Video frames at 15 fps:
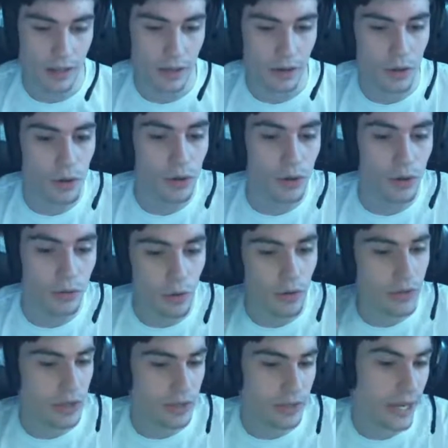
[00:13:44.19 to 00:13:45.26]
Google Photos
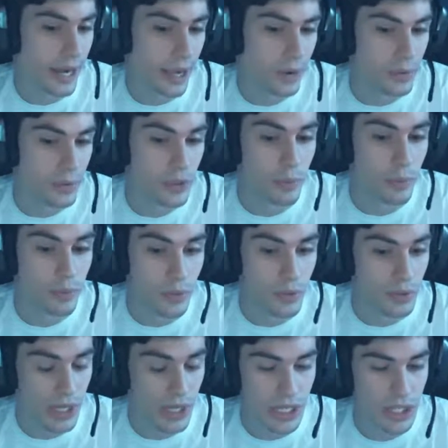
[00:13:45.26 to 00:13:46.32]
is something that I always jump to.
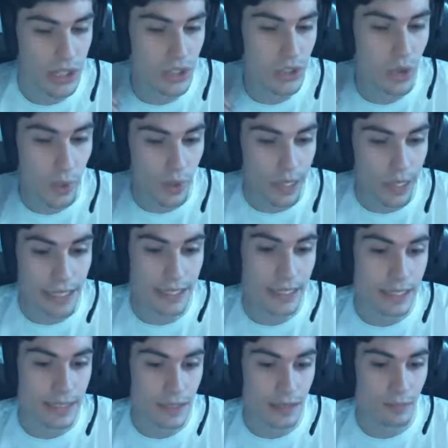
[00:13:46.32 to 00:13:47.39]
It's just so
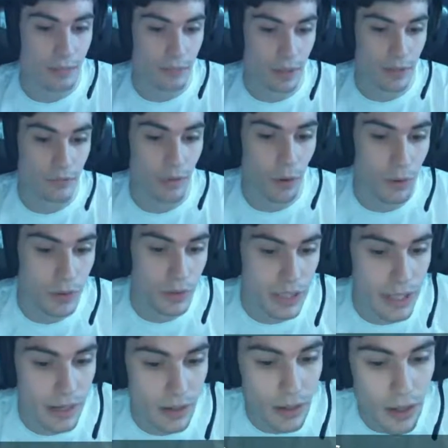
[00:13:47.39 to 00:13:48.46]
easy to bring photos in
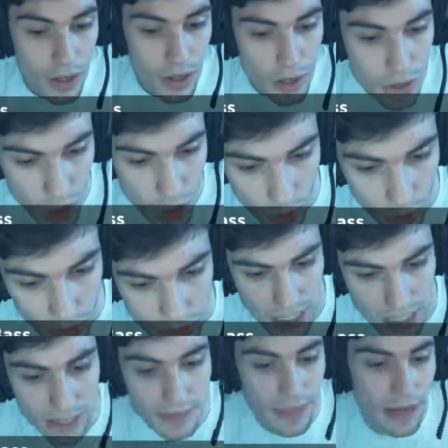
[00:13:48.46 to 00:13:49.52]
there. So
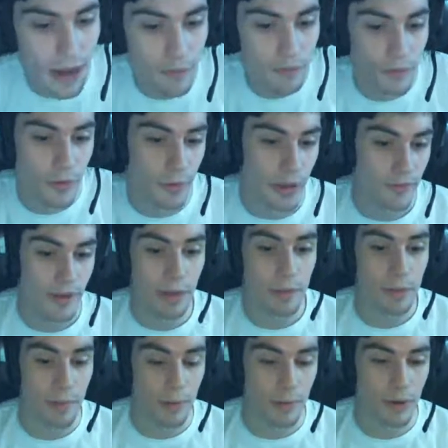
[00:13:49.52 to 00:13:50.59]
setting that up for my family
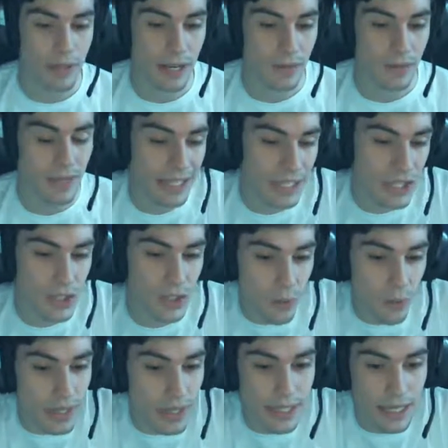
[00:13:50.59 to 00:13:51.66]
members and everything, it's just
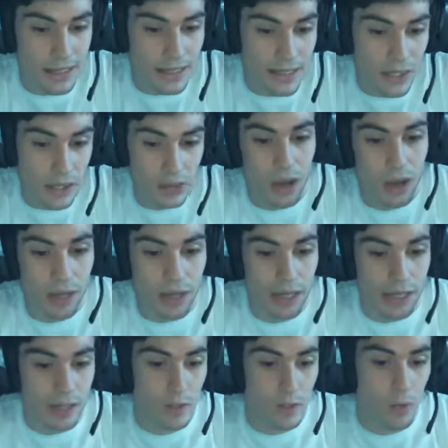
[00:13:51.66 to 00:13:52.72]
so easy. They just log in
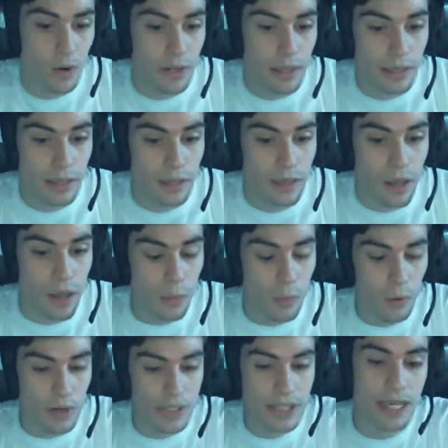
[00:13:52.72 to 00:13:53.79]
and it's working.
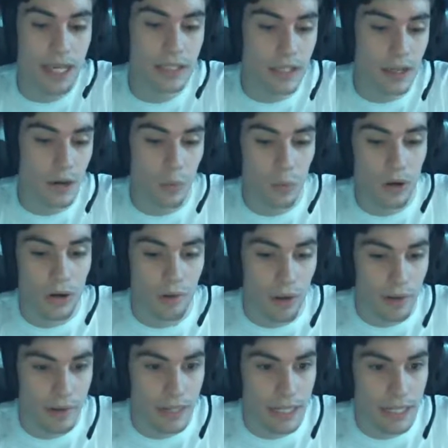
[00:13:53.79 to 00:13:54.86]
Whereas, yes, there are
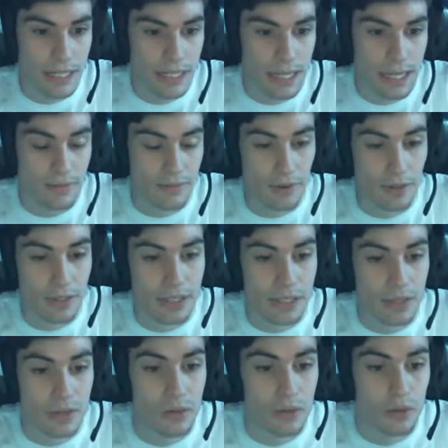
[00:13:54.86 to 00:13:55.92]
workarounds to just get, for
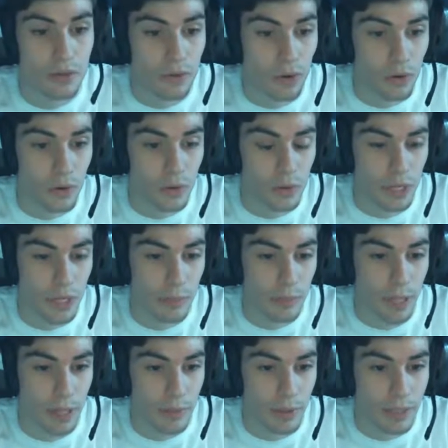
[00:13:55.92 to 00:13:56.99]
instance, Google Photos working on
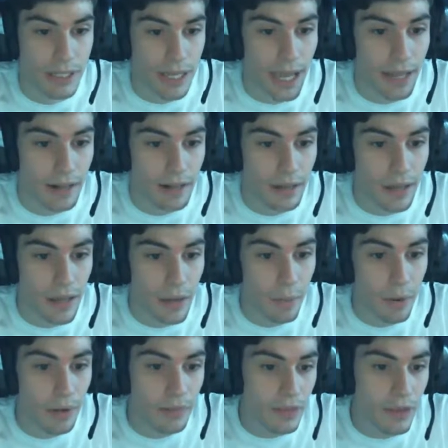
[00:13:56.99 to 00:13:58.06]
BlackBerry 10,
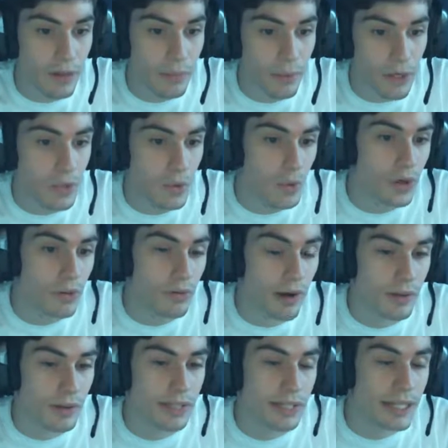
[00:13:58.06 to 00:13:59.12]
but there are a bunch of
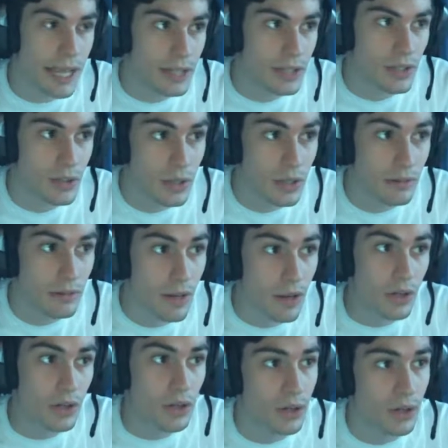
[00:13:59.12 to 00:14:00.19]
workarounds. And yes, you can
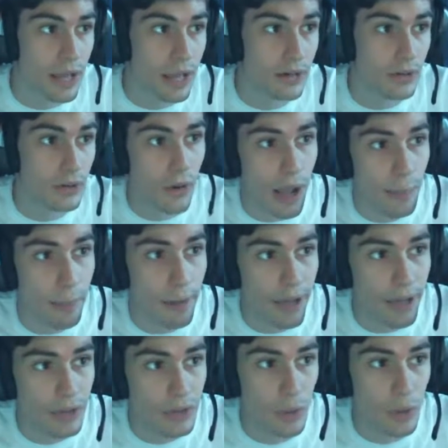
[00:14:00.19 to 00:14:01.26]
turn on
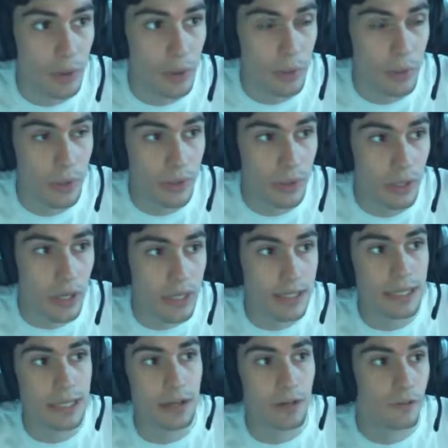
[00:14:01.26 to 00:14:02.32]
Dropbox so it will
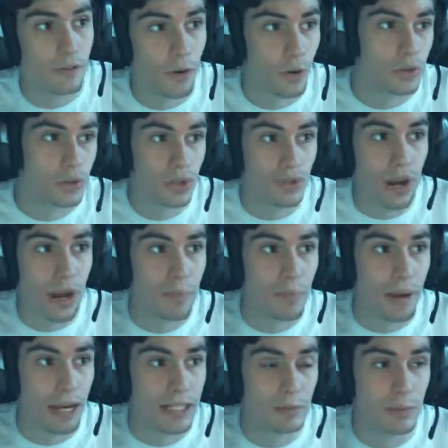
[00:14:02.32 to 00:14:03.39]
sync your photos to
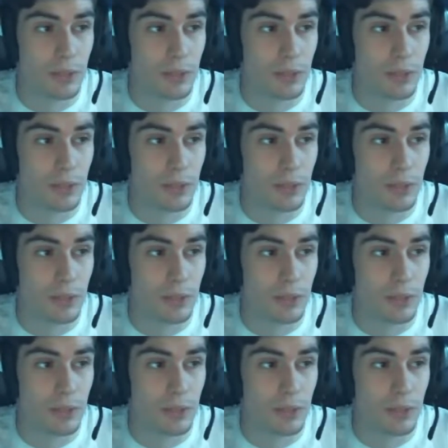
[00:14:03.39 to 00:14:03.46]
Dropbox, but